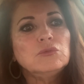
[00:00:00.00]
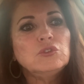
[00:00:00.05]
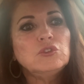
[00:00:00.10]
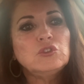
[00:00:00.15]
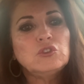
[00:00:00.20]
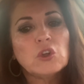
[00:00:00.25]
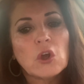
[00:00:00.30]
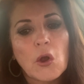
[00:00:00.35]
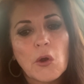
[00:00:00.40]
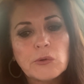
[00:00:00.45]

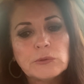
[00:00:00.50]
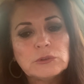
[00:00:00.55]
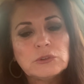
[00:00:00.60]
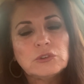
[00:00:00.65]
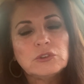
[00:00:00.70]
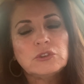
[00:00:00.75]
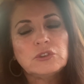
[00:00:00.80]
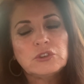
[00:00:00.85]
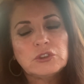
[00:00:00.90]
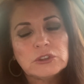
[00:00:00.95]
Don't
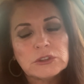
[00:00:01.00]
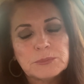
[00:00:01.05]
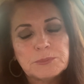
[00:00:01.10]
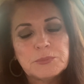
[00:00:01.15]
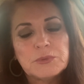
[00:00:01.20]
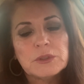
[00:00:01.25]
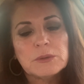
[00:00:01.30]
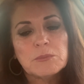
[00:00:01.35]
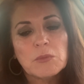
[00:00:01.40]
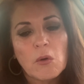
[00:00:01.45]

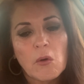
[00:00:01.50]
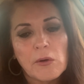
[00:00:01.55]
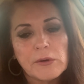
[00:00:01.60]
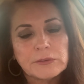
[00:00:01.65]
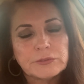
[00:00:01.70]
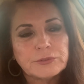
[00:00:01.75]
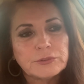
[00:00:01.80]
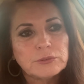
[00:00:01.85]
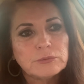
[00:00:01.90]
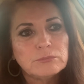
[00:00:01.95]
tip them
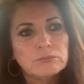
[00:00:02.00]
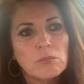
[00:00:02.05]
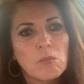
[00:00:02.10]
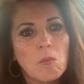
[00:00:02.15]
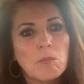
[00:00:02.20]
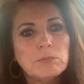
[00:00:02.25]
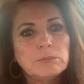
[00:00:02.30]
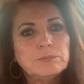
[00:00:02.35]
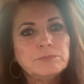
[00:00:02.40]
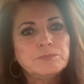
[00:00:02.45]
off.
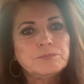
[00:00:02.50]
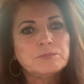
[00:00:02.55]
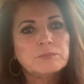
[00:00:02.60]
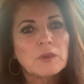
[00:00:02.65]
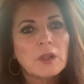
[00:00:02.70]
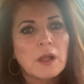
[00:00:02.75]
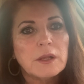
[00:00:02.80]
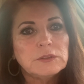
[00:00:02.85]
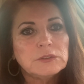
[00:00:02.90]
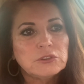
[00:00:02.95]

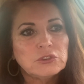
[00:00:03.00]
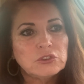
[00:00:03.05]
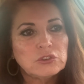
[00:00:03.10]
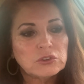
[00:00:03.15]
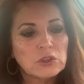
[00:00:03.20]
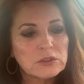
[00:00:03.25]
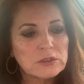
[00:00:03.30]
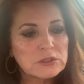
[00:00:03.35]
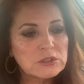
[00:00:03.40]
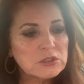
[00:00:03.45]

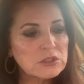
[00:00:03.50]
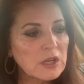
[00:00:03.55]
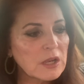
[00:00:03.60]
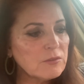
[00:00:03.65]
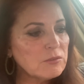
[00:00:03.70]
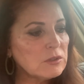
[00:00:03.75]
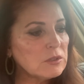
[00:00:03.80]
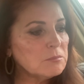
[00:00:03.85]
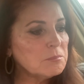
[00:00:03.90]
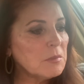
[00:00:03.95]
Start
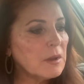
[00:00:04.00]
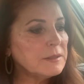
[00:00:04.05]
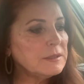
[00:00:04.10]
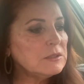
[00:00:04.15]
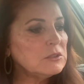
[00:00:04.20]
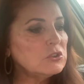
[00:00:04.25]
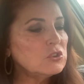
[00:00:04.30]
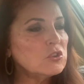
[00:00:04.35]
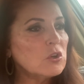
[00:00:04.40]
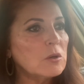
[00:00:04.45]
saving money,
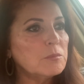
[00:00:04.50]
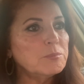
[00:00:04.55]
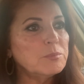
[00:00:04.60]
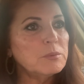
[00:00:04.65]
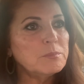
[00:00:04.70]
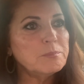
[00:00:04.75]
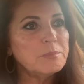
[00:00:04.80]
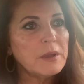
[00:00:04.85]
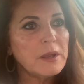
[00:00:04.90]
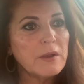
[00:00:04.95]
start
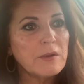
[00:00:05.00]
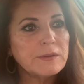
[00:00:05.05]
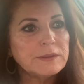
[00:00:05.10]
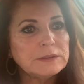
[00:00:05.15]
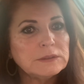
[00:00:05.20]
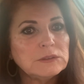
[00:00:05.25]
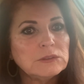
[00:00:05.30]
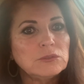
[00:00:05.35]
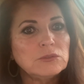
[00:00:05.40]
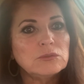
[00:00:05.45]

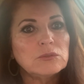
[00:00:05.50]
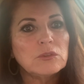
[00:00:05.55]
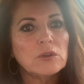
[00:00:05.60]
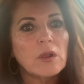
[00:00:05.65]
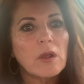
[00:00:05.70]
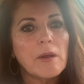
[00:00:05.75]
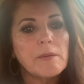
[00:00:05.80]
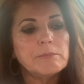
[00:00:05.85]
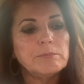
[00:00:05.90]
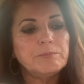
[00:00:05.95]
preparing.
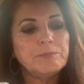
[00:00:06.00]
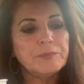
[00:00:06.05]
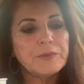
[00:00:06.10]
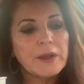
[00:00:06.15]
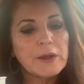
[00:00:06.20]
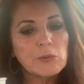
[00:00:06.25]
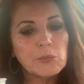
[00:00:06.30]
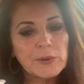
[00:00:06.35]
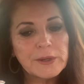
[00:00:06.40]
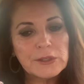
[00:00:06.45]

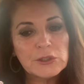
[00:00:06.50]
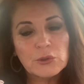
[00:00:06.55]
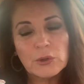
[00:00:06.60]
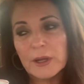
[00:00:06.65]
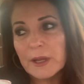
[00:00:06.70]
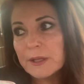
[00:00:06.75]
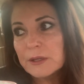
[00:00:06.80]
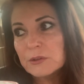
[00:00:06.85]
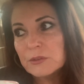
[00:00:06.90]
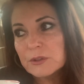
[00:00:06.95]
That way you're
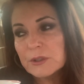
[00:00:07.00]
ahead of the